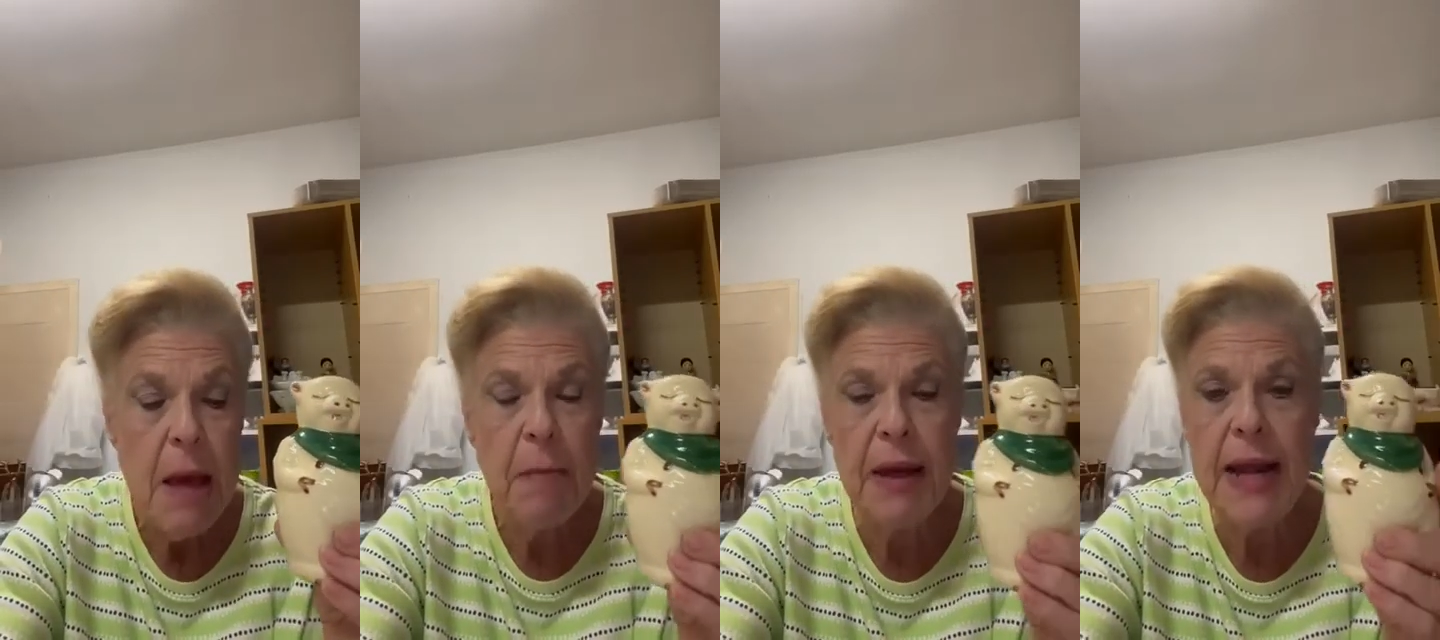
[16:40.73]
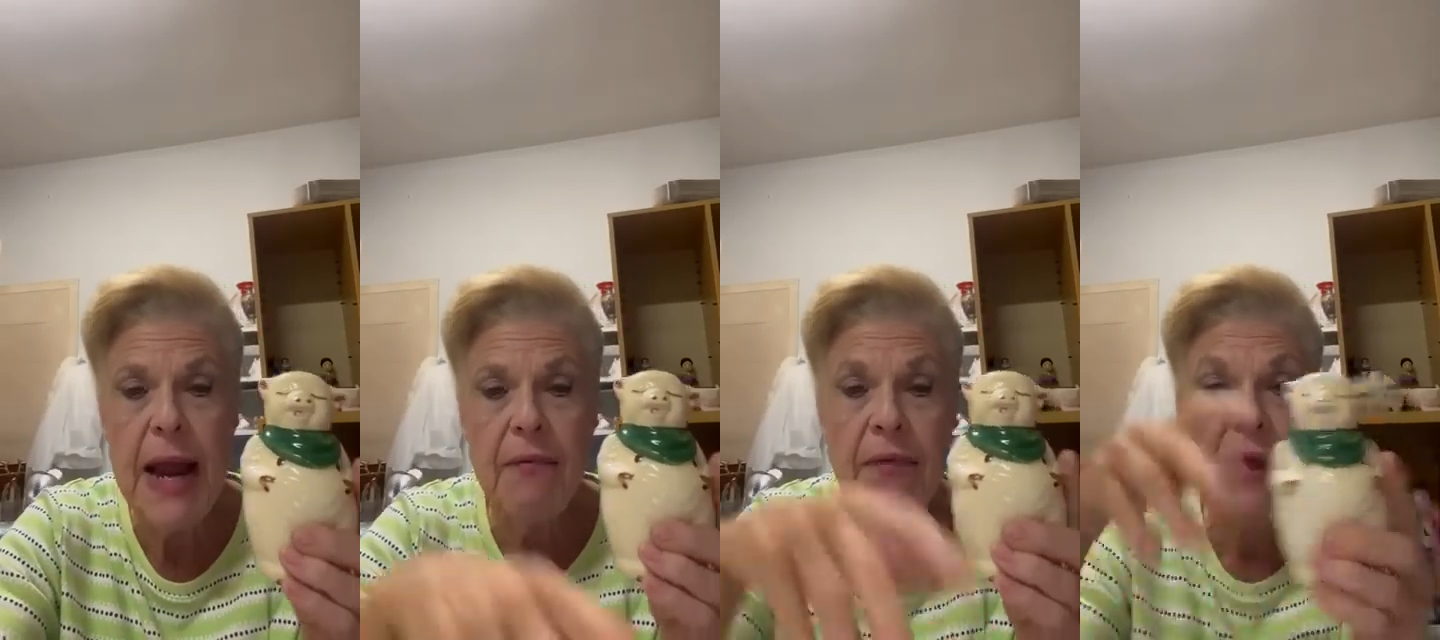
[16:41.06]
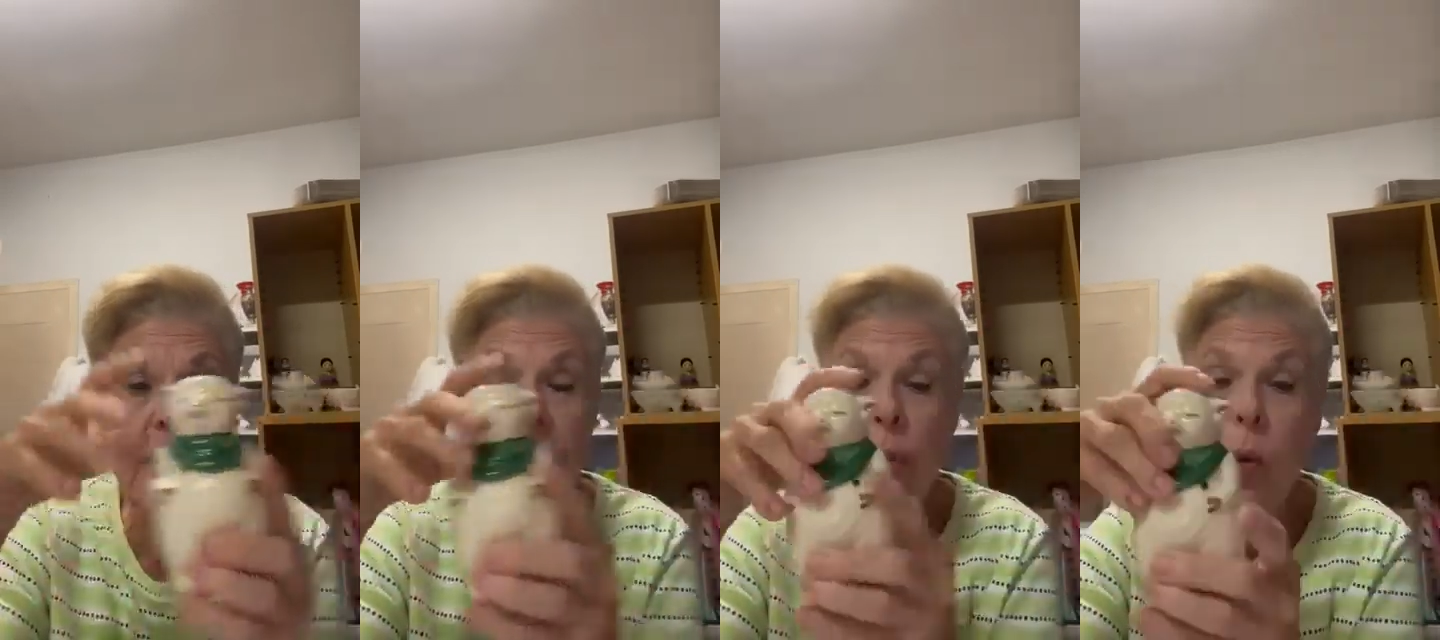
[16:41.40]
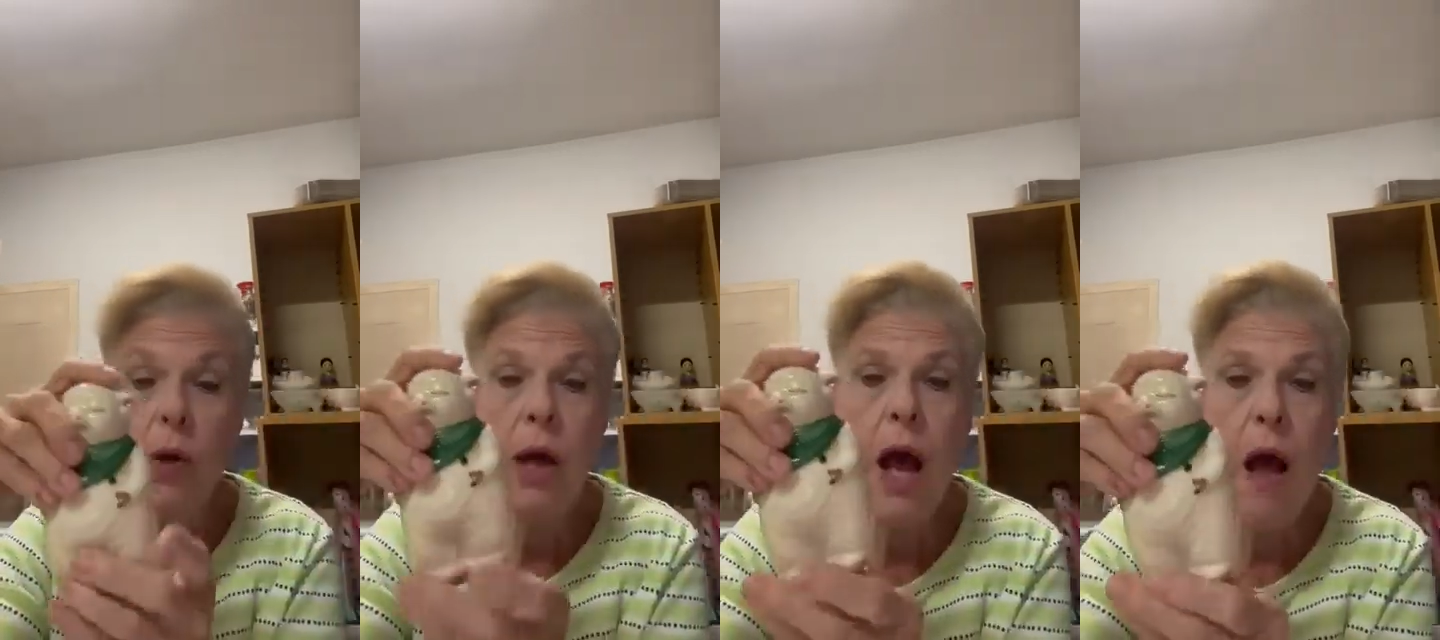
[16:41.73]
But now these were
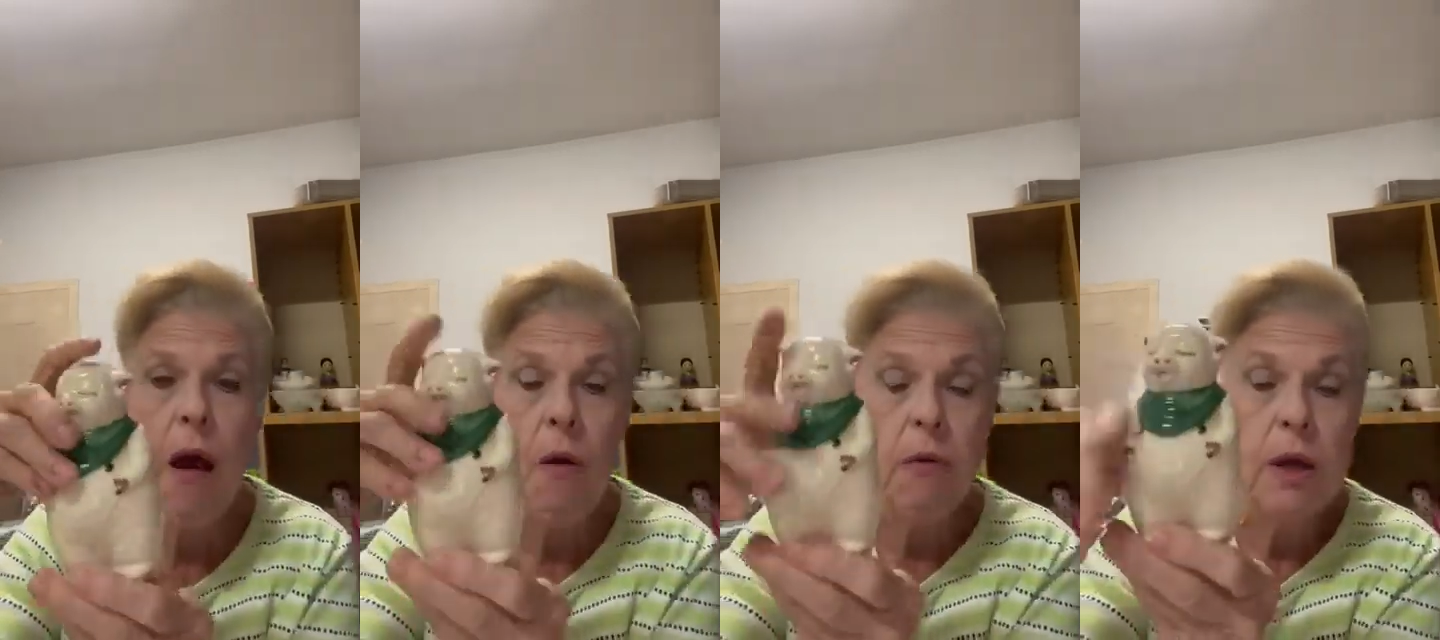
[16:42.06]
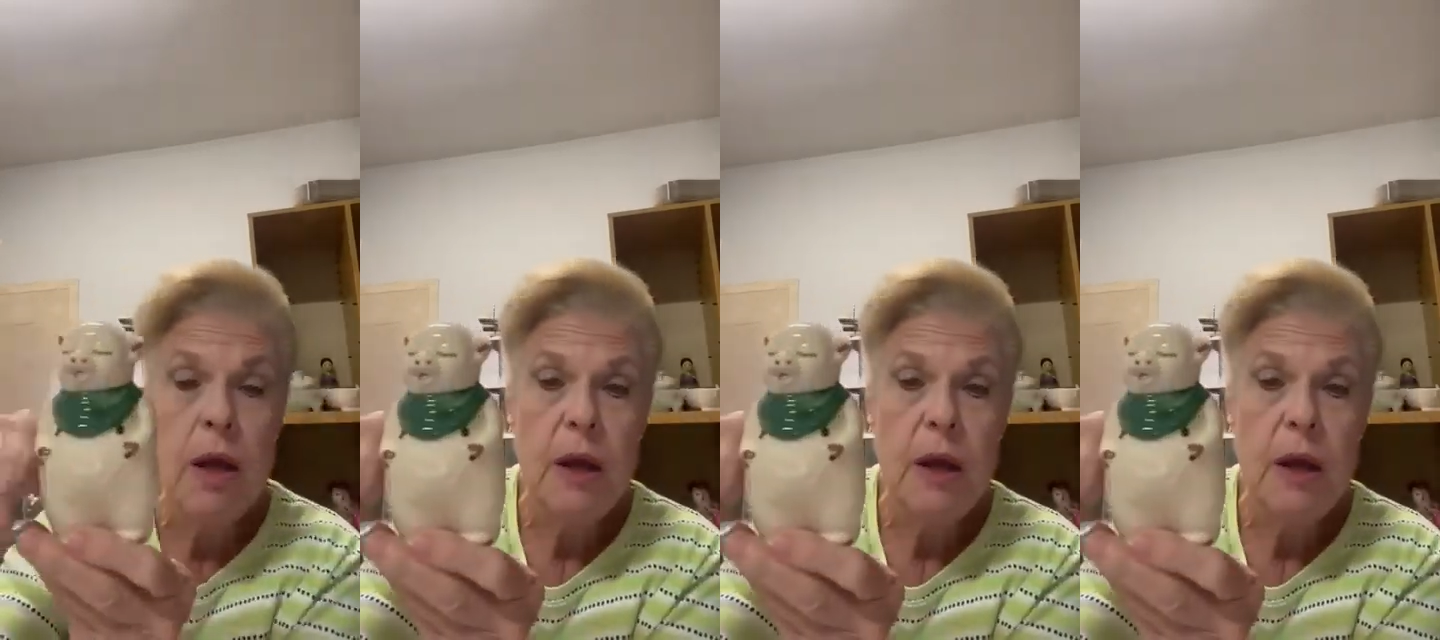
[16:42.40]
called